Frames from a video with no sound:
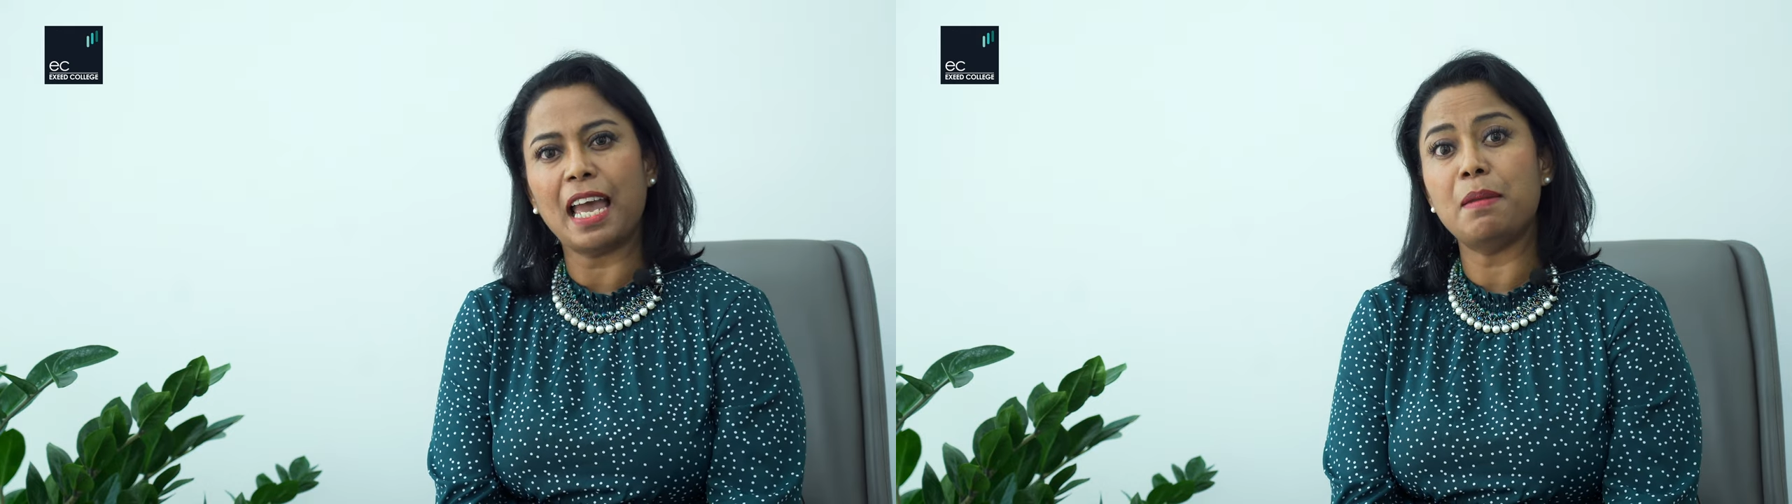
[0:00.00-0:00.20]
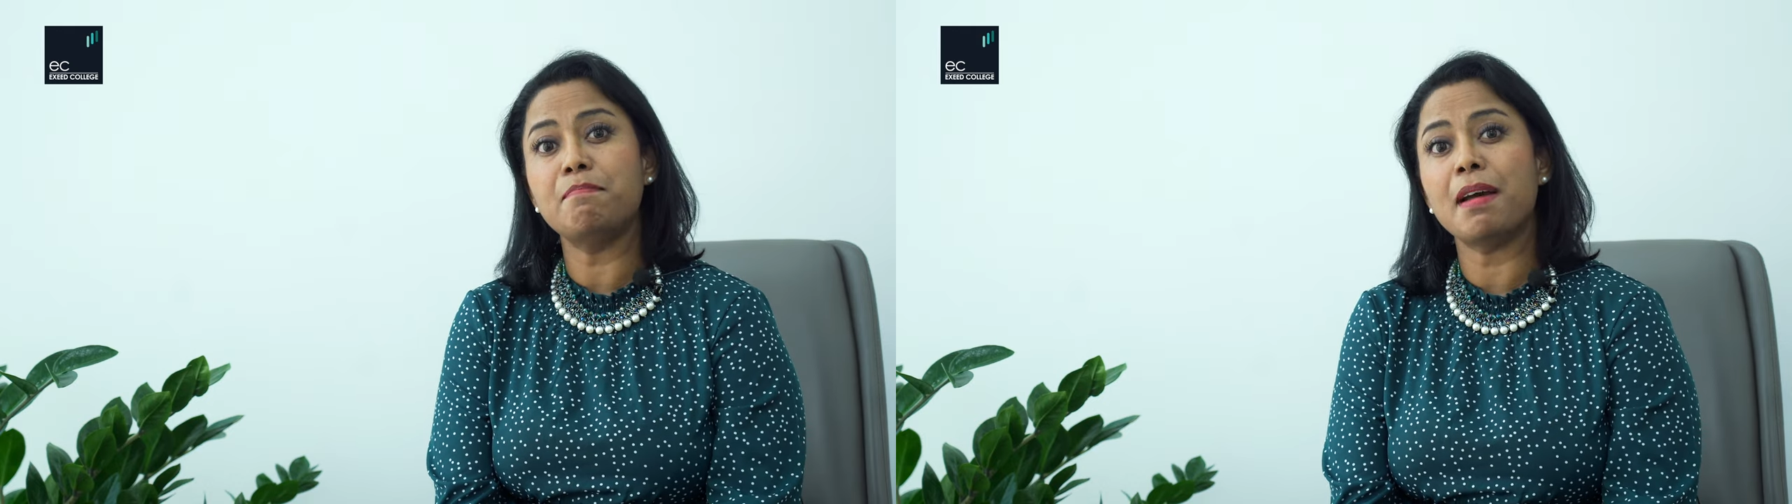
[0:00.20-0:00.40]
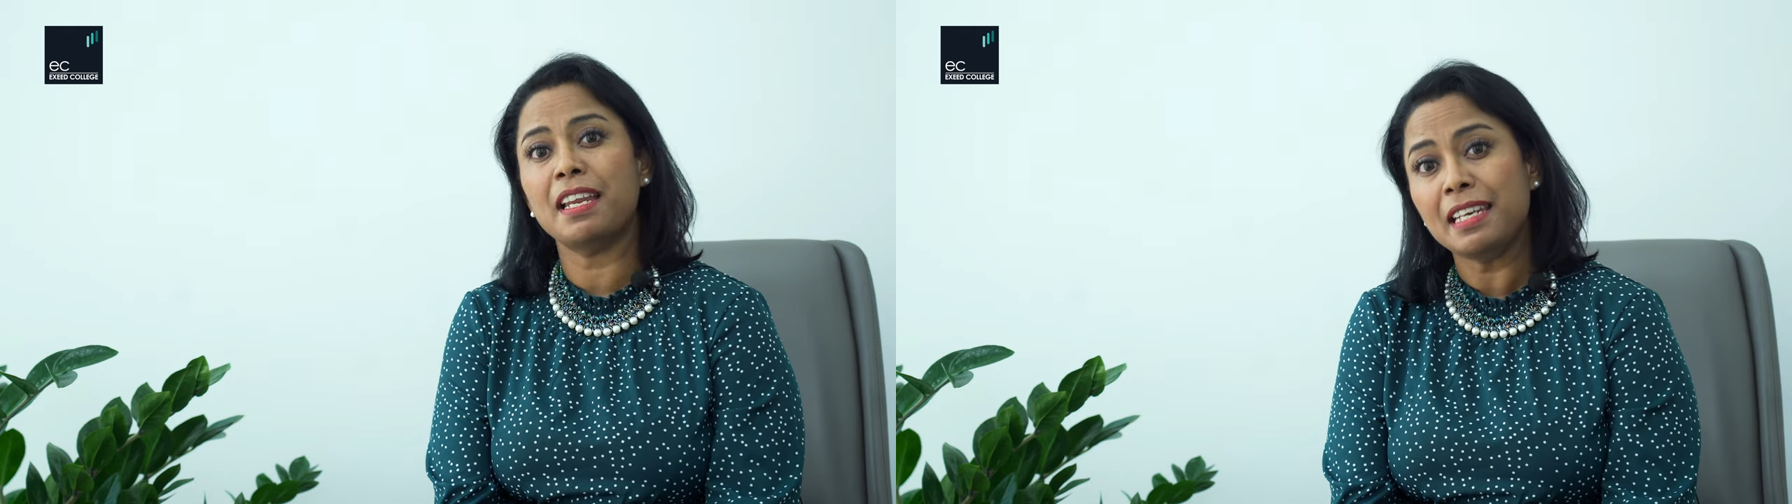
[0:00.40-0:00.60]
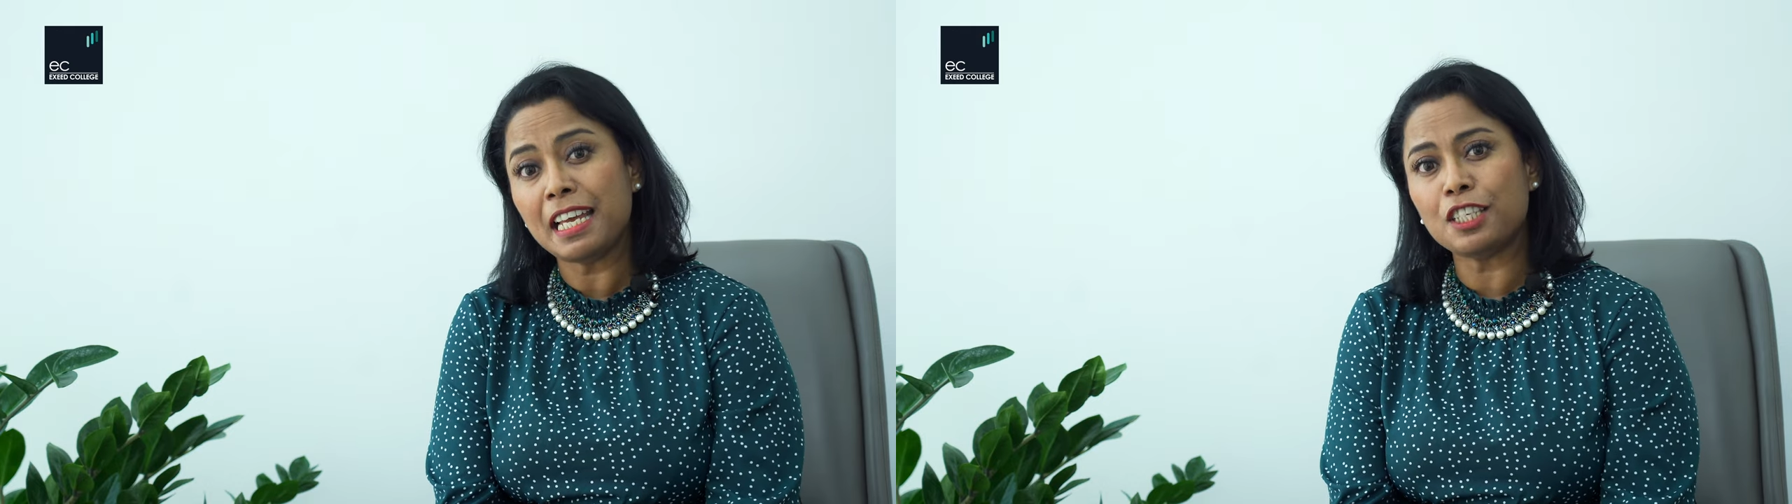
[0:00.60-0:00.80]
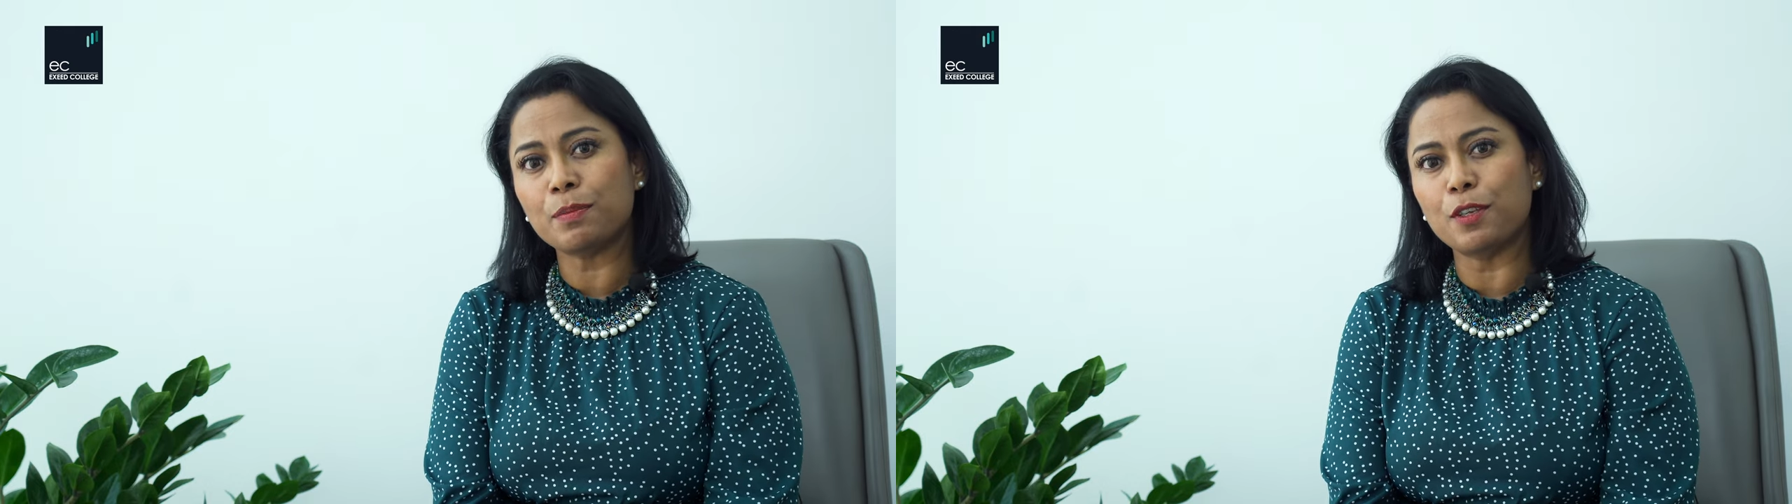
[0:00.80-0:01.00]
and
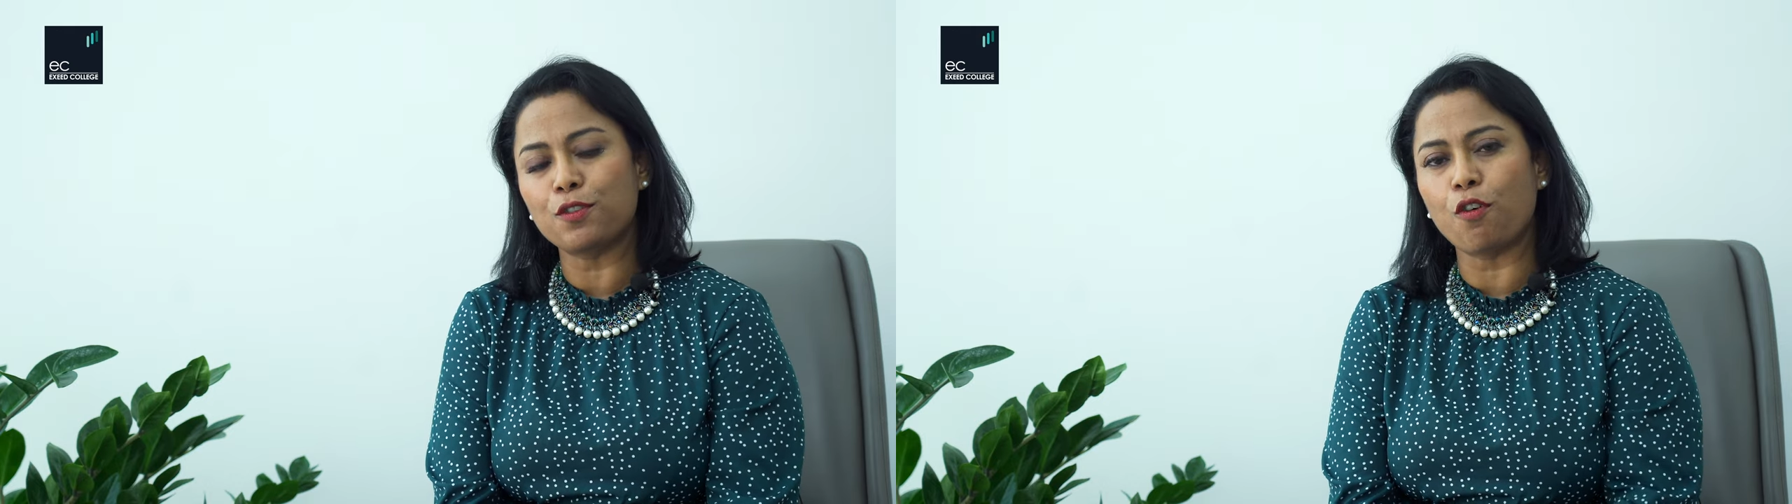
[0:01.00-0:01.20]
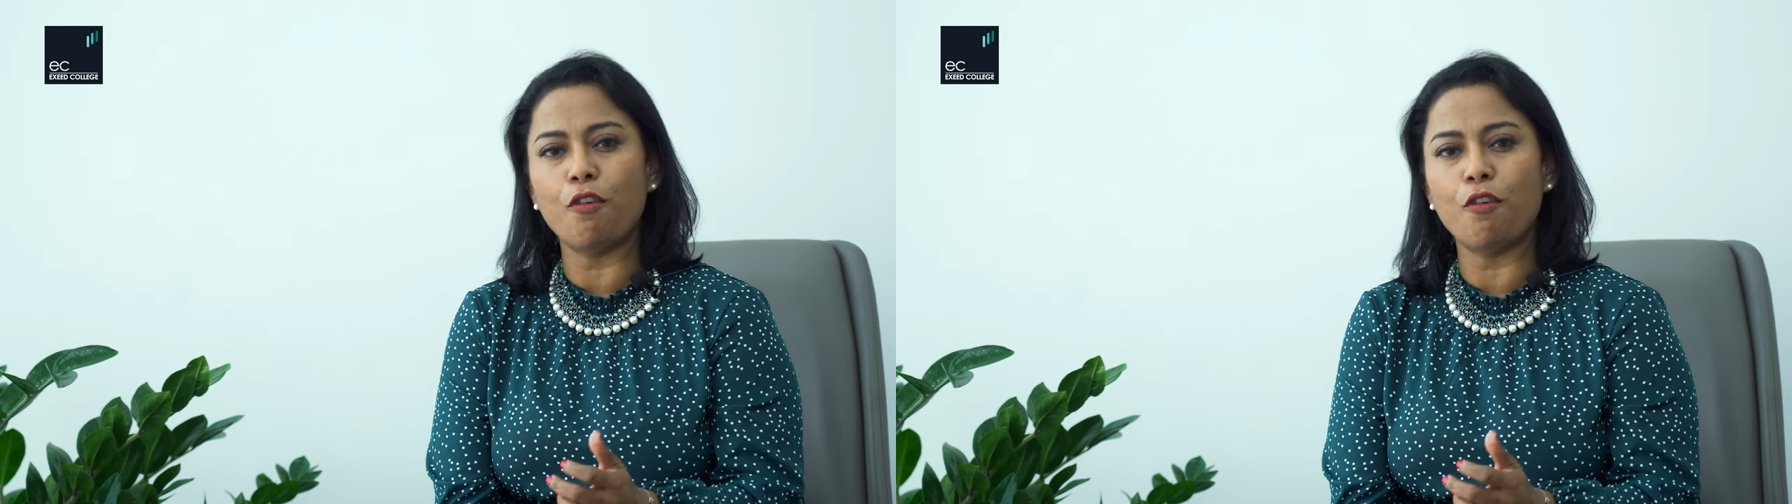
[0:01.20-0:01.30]
management